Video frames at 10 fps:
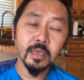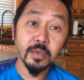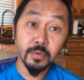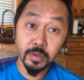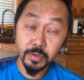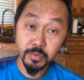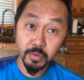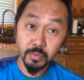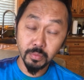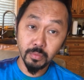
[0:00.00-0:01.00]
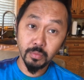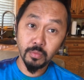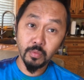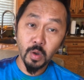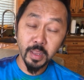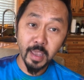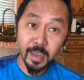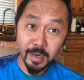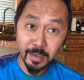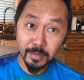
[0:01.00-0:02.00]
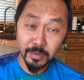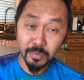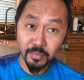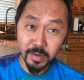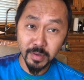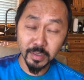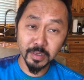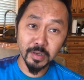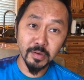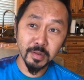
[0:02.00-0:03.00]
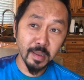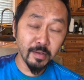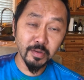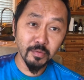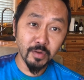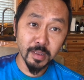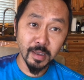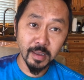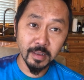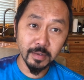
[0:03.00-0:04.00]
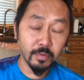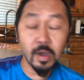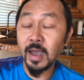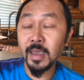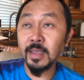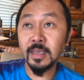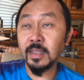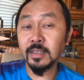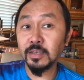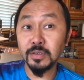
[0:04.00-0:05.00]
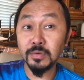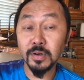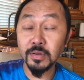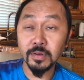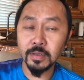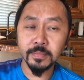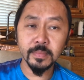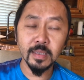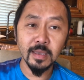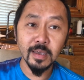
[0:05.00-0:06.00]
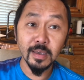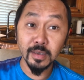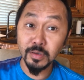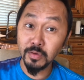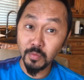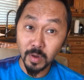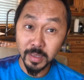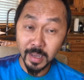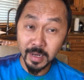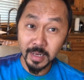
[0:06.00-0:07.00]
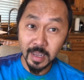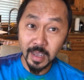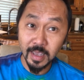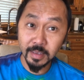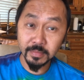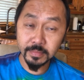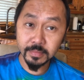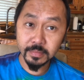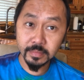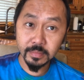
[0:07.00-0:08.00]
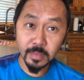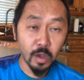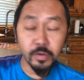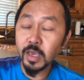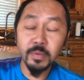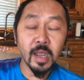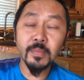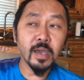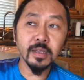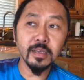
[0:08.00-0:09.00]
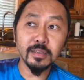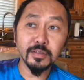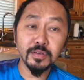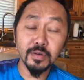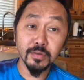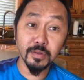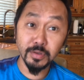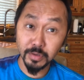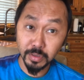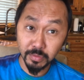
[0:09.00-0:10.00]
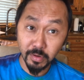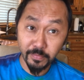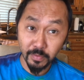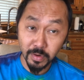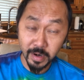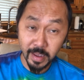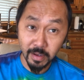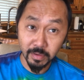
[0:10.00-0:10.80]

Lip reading: Well, you were 180 3 months ago, and now you're 190. Well, I ain't getting to 200. You're 199. Oh, yeah, but I'm not going to get to 200. You're 204 now.